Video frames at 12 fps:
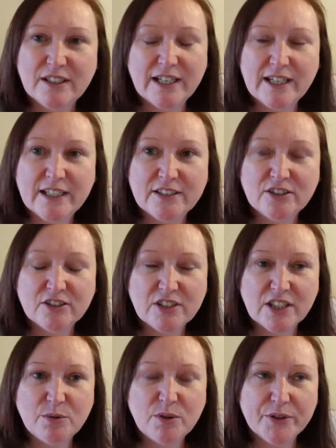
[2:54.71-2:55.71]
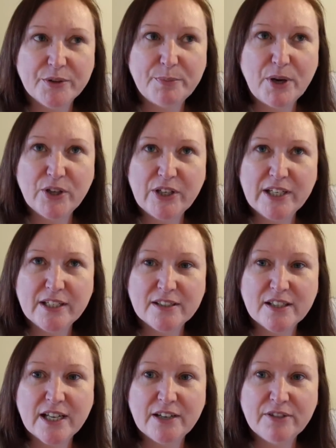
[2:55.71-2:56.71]
I don't see what the point is
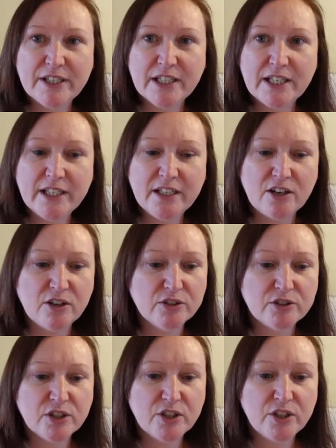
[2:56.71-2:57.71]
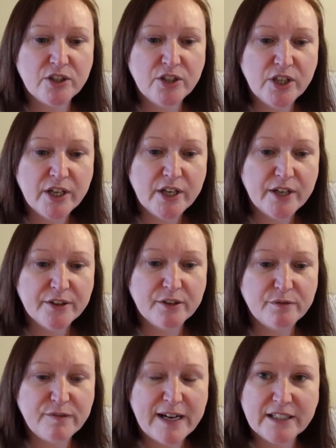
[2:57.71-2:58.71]
there really. Also, the
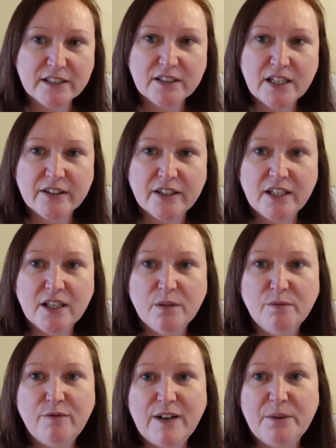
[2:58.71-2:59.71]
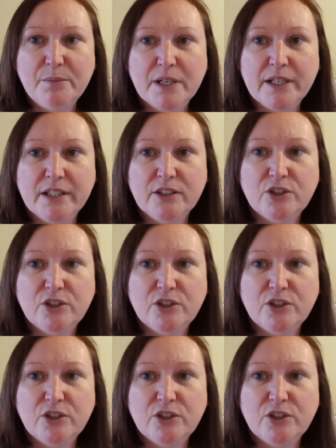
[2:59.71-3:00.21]
fact that the Ingham family